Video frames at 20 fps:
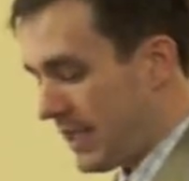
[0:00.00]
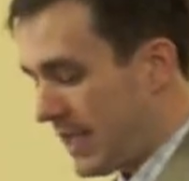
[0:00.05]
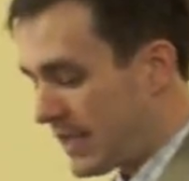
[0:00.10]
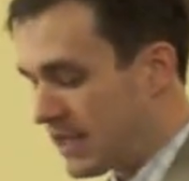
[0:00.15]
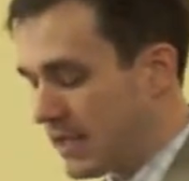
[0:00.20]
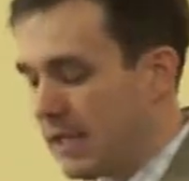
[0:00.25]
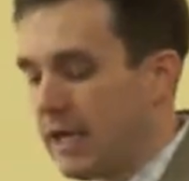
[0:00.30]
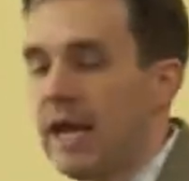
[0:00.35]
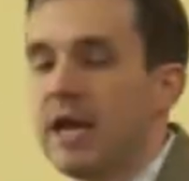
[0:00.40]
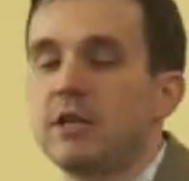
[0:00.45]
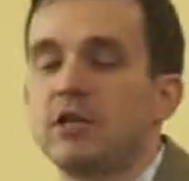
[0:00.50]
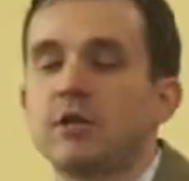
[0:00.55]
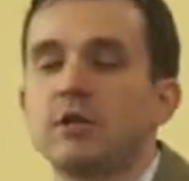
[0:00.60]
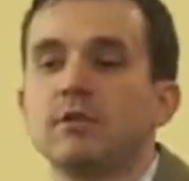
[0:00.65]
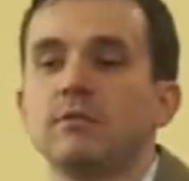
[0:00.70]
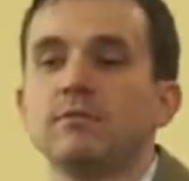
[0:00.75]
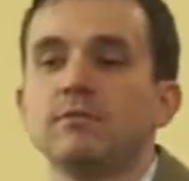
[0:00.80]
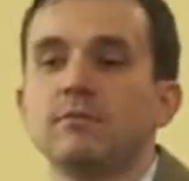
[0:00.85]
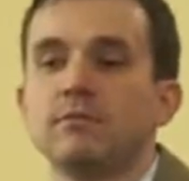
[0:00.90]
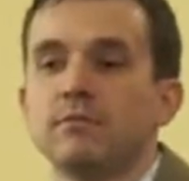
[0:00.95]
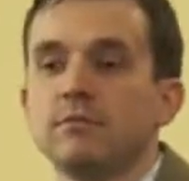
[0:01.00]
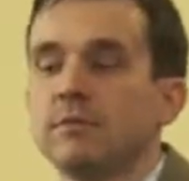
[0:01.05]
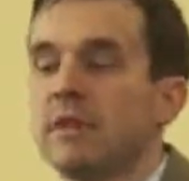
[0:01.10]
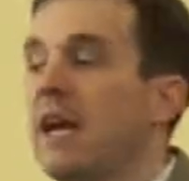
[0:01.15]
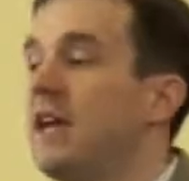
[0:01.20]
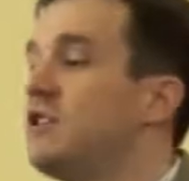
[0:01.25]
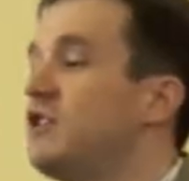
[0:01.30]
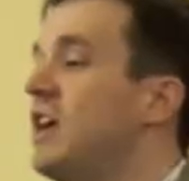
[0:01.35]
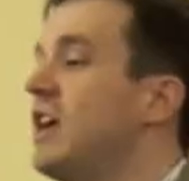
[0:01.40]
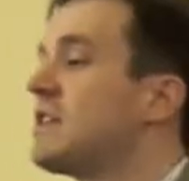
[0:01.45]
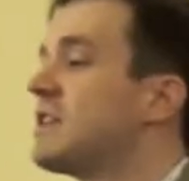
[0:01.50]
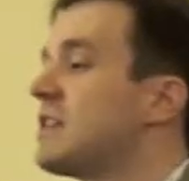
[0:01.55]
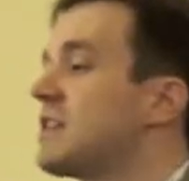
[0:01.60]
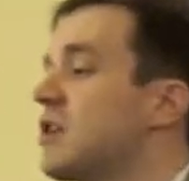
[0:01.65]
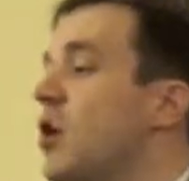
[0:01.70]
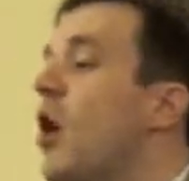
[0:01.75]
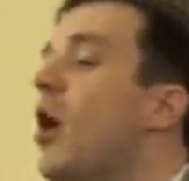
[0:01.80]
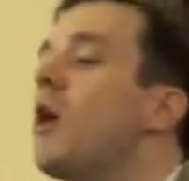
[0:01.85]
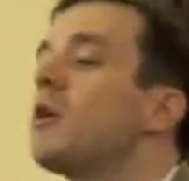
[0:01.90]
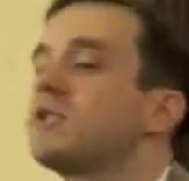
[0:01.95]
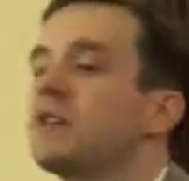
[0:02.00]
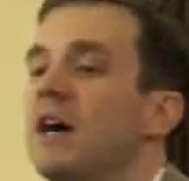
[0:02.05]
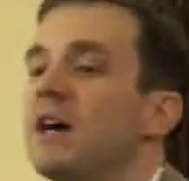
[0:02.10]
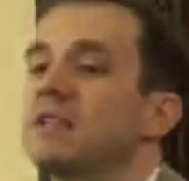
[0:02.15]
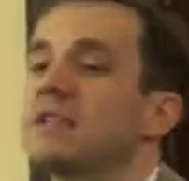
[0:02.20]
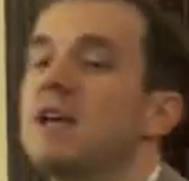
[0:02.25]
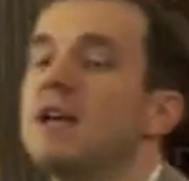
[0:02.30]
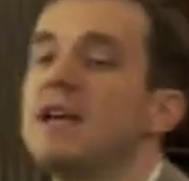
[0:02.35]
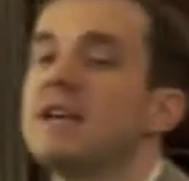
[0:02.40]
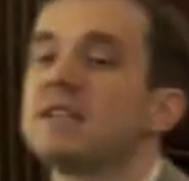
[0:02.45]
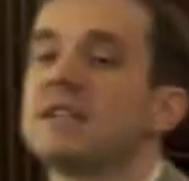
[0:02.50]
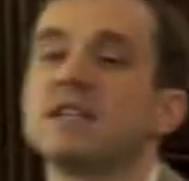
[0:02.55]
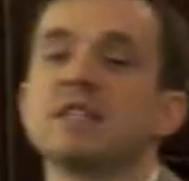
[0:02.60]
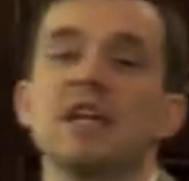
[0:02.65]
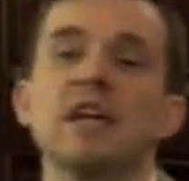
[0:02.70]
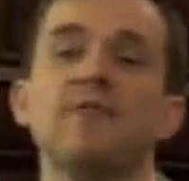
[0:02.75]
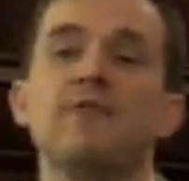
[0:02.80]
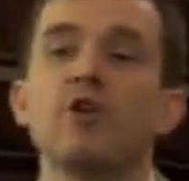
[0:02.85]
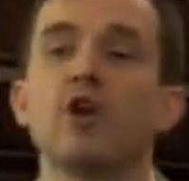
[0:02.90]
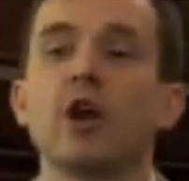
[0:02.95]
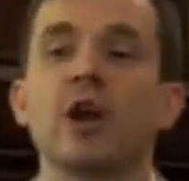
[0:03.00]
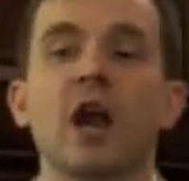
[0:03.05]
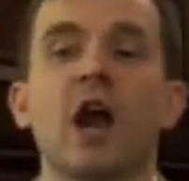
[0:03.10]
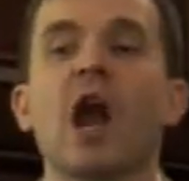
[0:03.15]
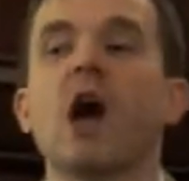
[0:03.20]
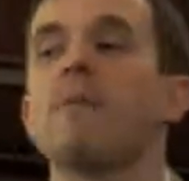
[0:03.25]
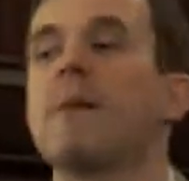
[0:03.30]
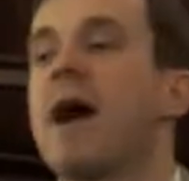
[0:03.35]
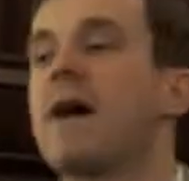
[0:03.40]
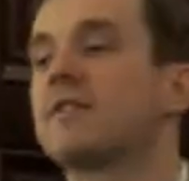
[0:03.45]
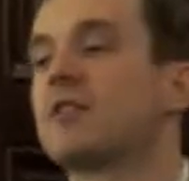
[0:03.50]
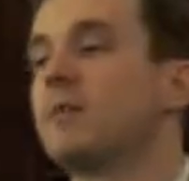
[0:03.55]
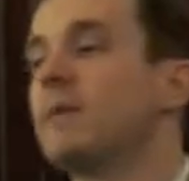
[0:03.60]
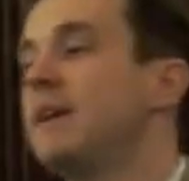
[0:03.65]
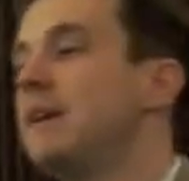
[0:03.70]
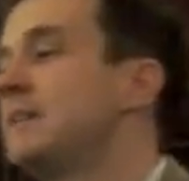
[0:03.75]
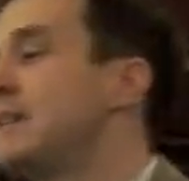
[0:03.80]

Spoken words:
destination. And Jesus calls us, says, if you're going to come after me,